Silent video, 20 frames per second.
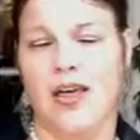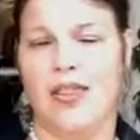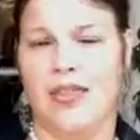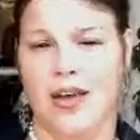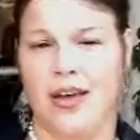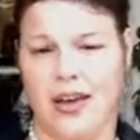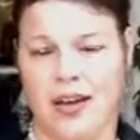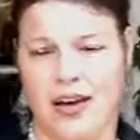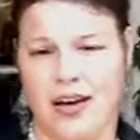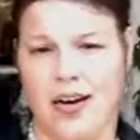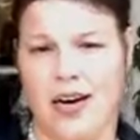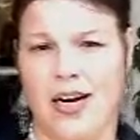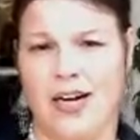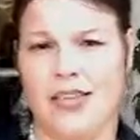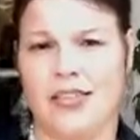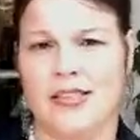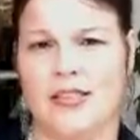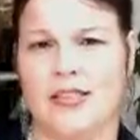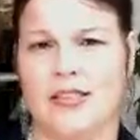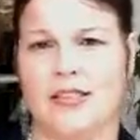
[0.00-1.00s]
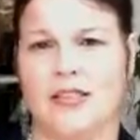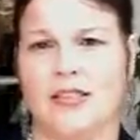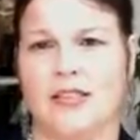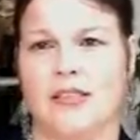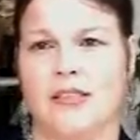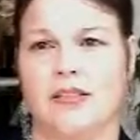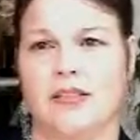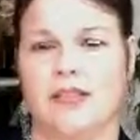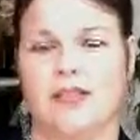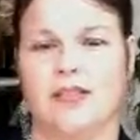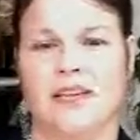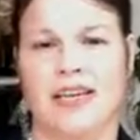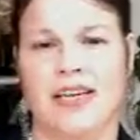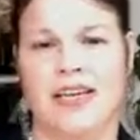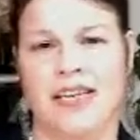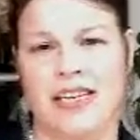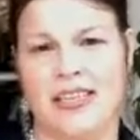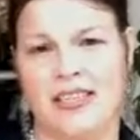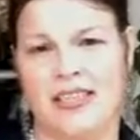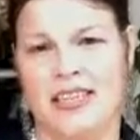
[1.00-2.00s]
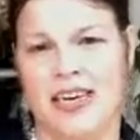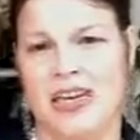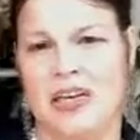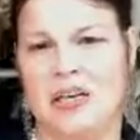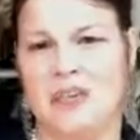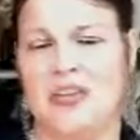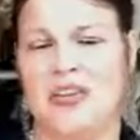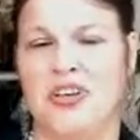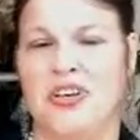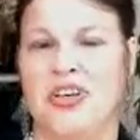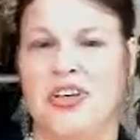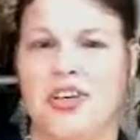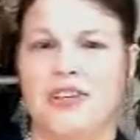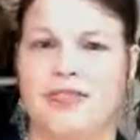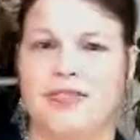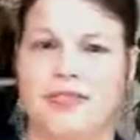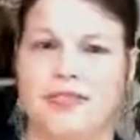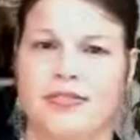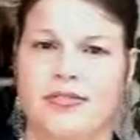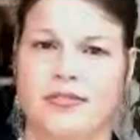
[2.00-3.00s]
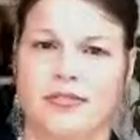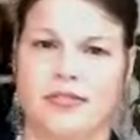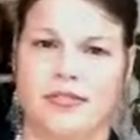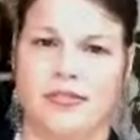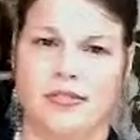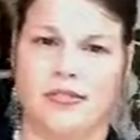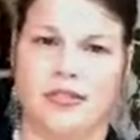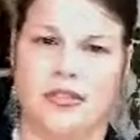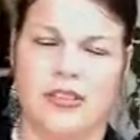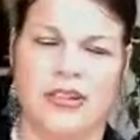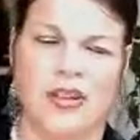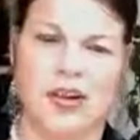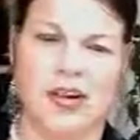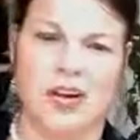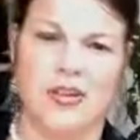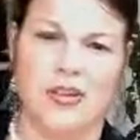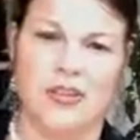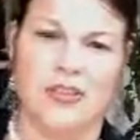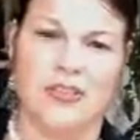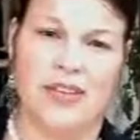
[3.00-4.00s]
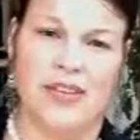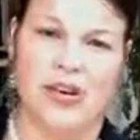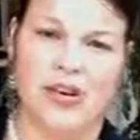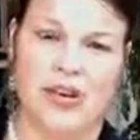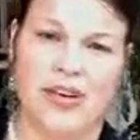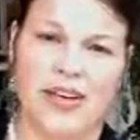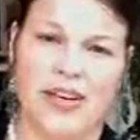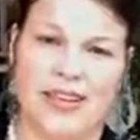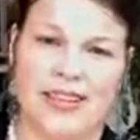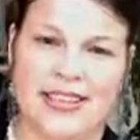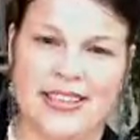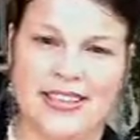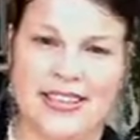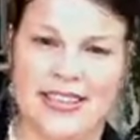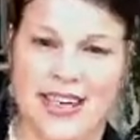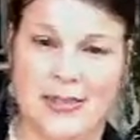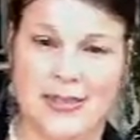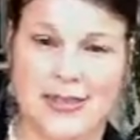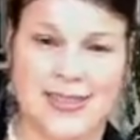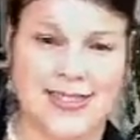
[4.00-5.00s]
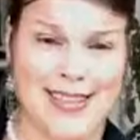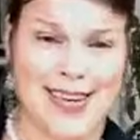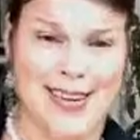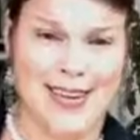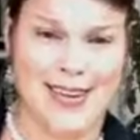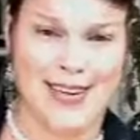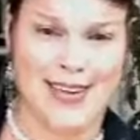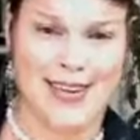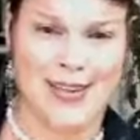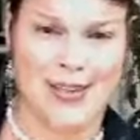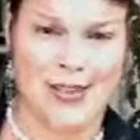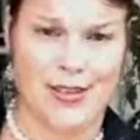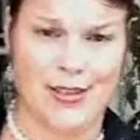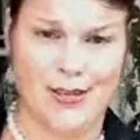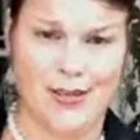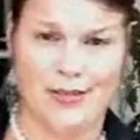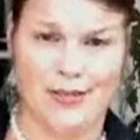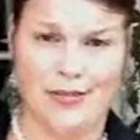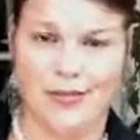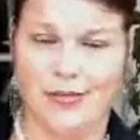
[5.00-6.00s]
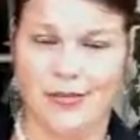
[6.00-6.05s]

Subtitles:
I thank God, but I didn't thank him enough, or even called out his name to say thank you.